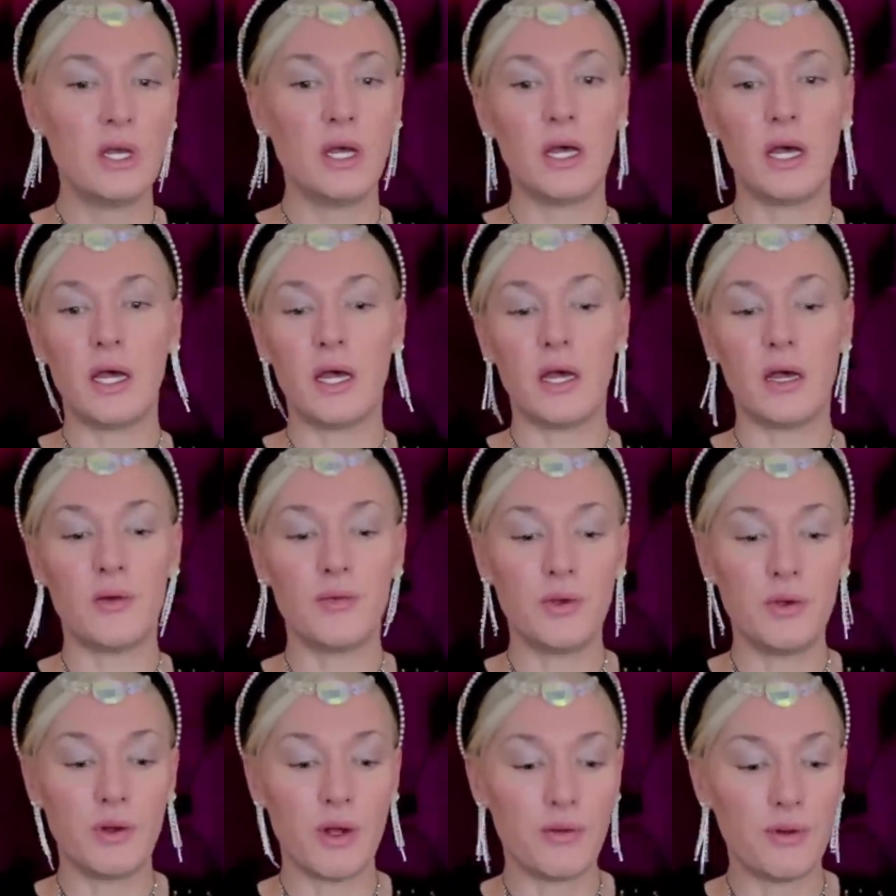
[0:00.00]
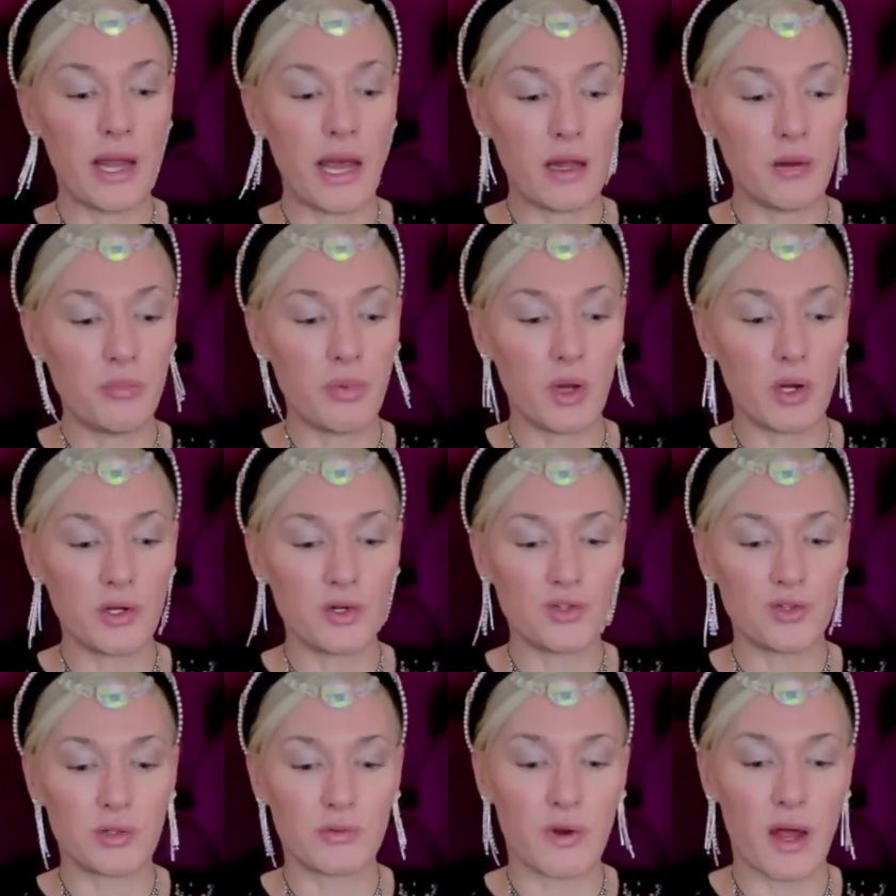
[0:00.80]
uh, you know, nail
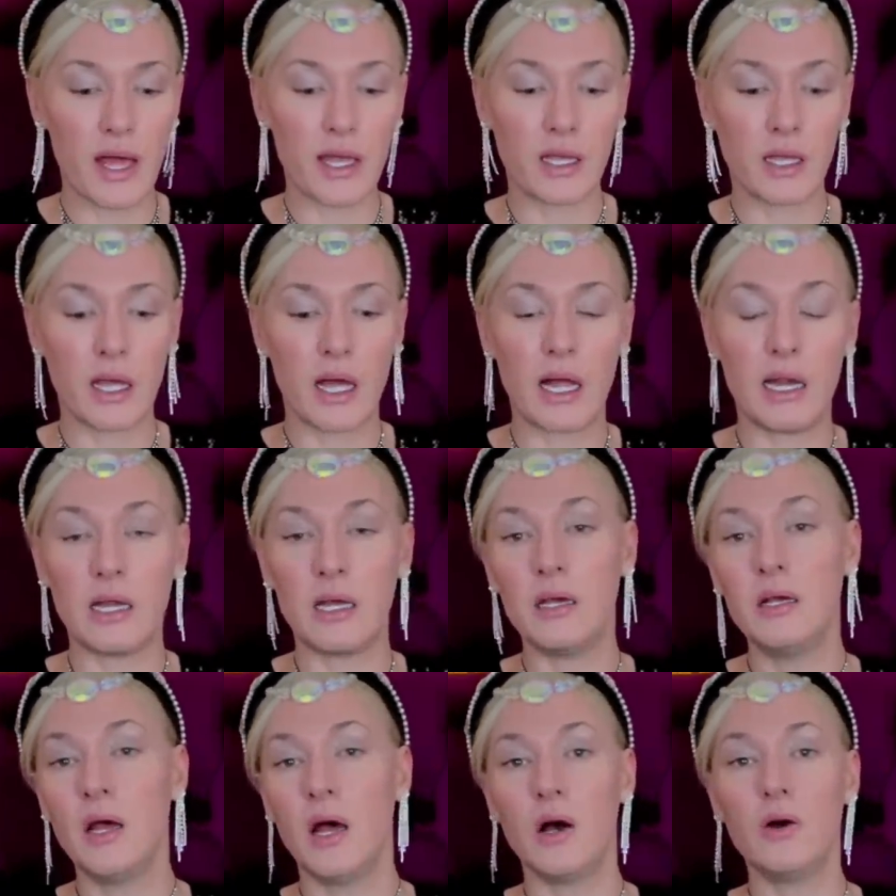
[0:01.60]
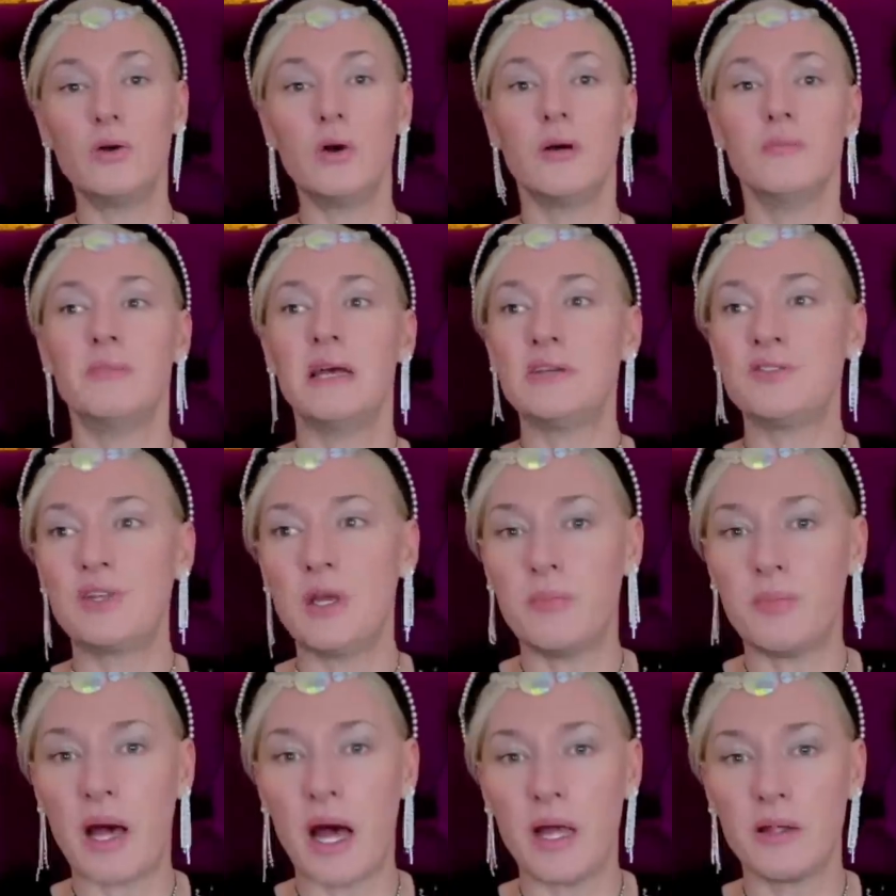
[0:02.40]
polish the right colour, oh,
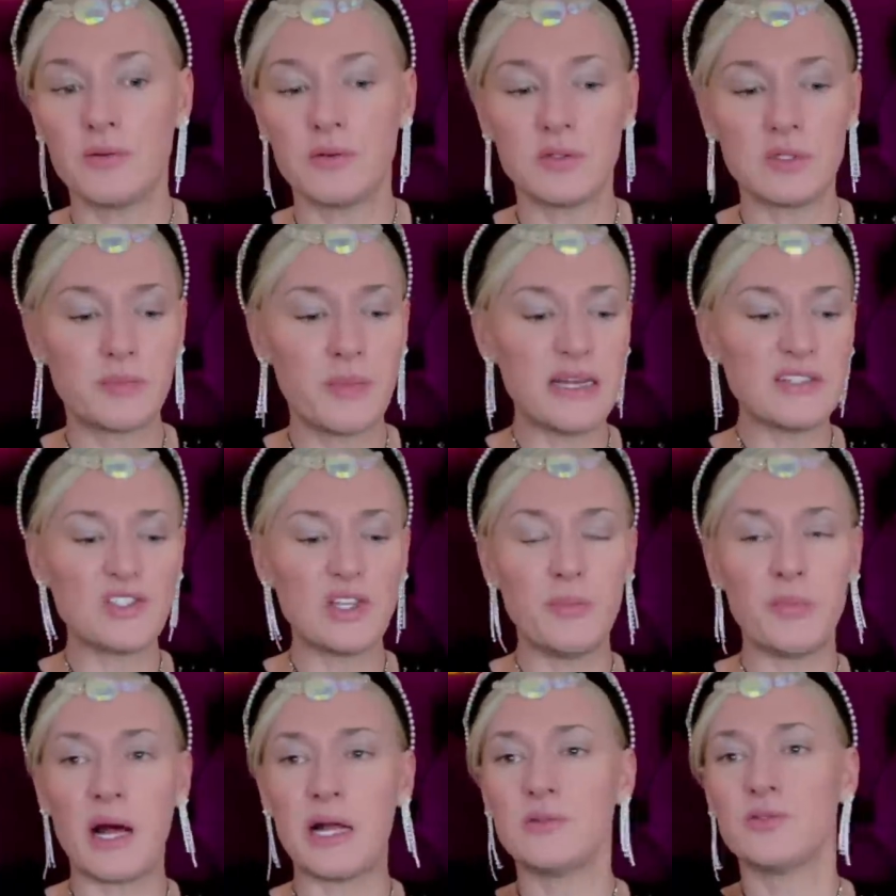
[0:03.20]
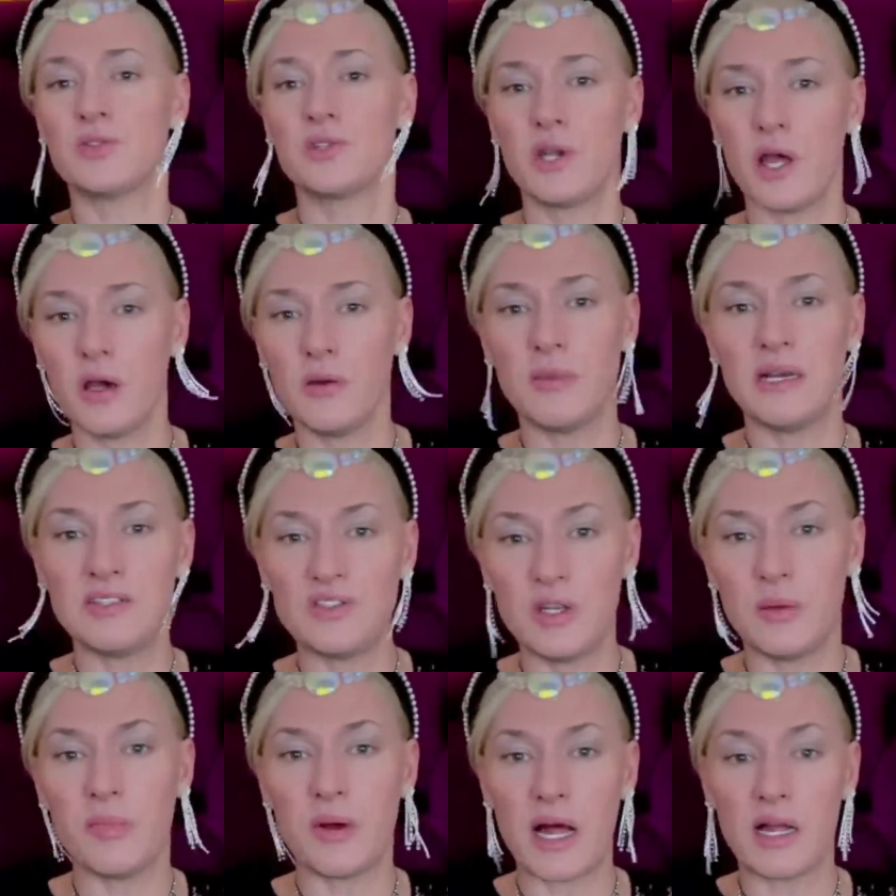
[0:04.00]
messy buns, messy buns, no
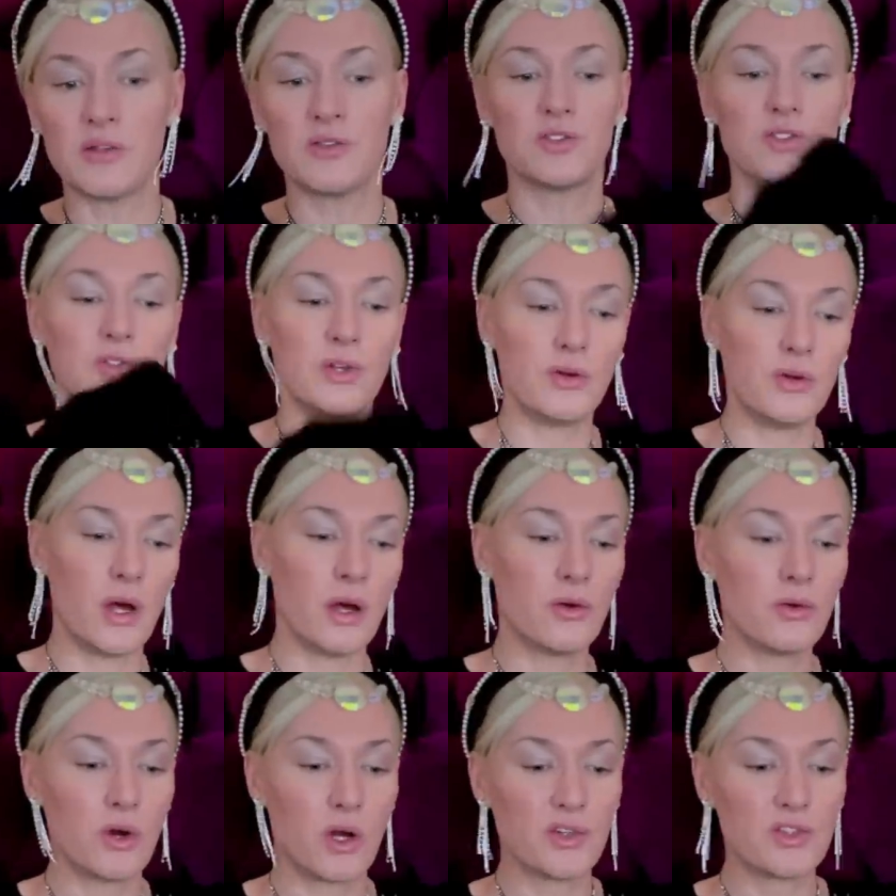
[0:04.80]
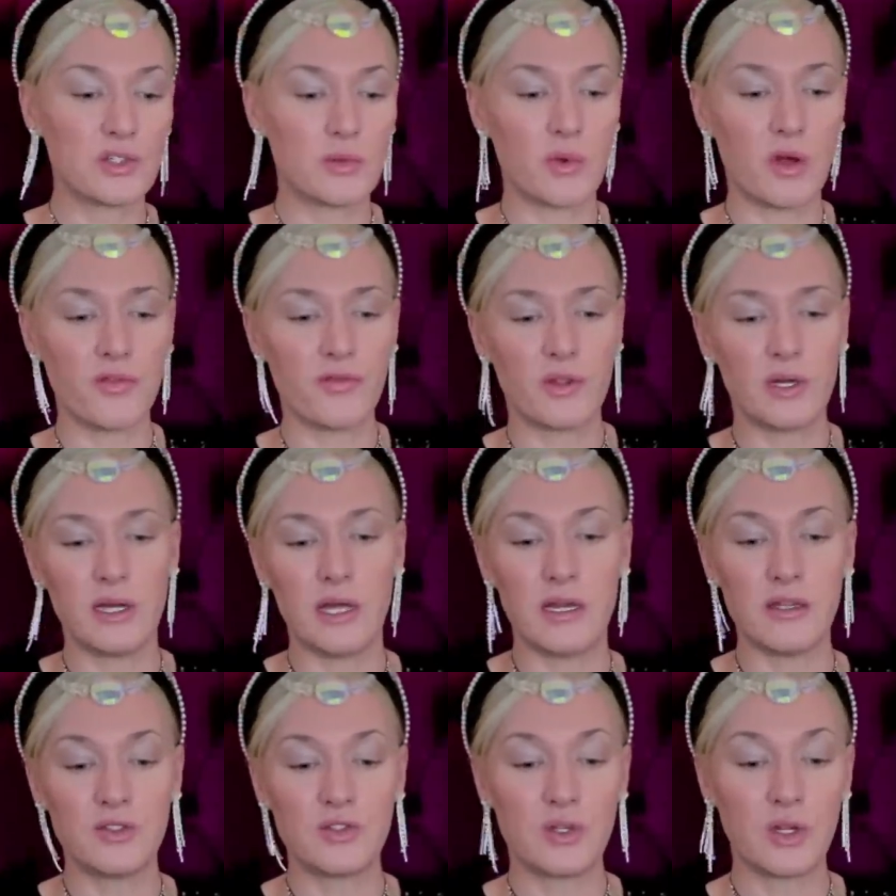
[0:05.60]
messy buns, you know, cross them off the
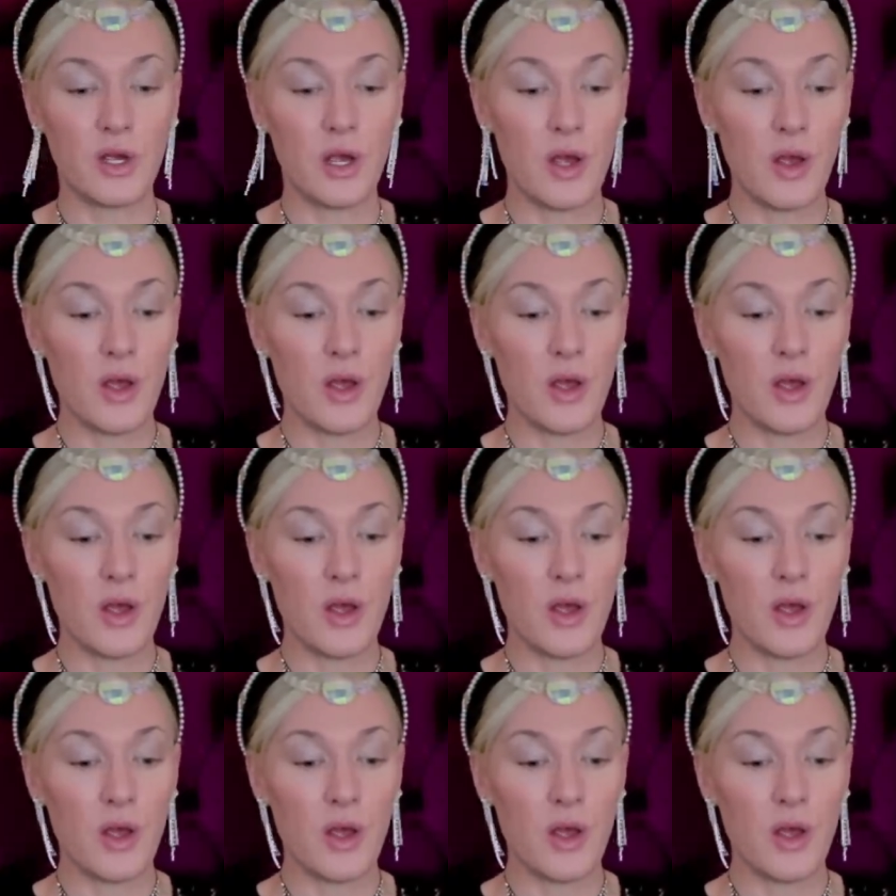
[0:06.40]
list.